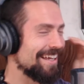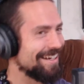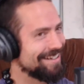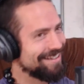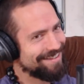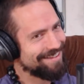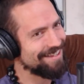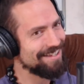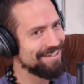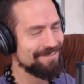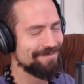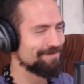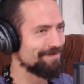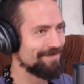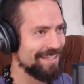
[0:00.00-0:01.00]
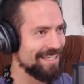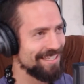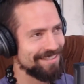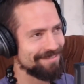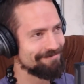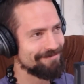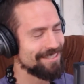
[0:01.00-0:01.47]
And it's like,
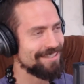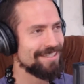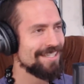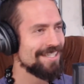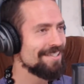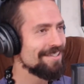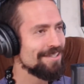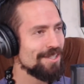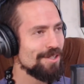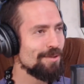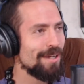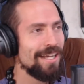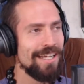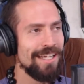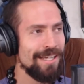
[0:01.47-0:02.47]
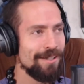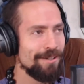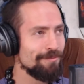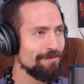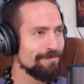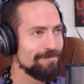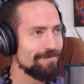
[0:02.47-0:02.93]
yeah, this is who I
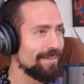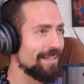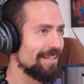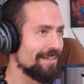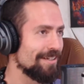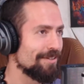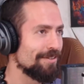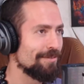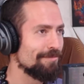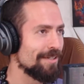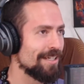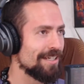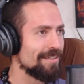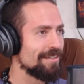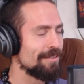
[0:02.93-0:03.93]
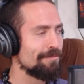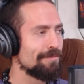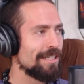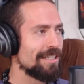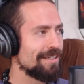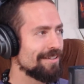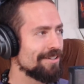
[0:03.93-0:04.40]
am. I'm
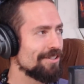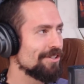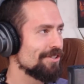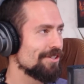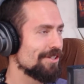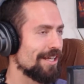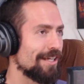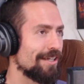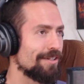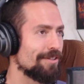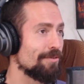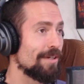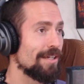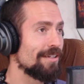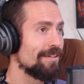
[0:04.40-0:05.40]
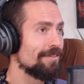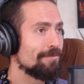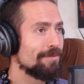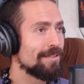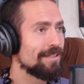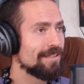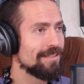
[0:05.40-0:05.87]
not going to shy away,
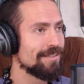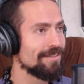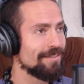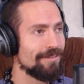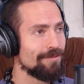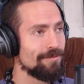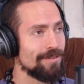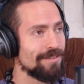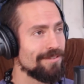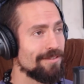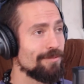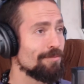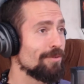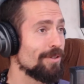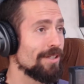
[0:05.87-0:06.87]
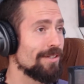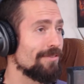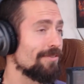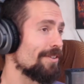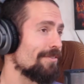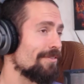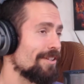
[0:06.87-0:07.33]
because what's the point of
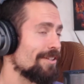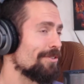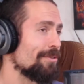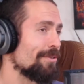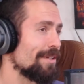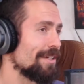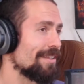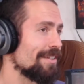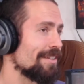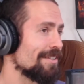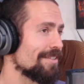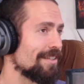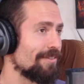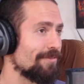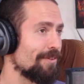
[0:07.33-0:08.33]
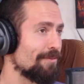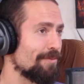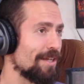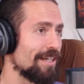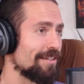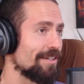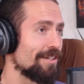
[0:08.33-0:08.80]
even doing this if I'm
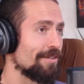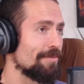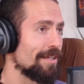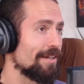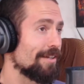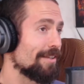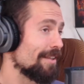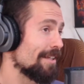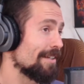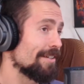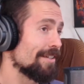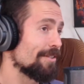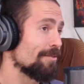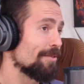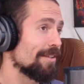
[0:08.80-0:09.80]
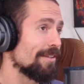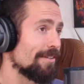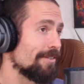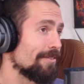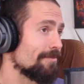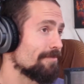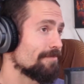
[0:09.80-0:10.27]
not going to be authentic with it?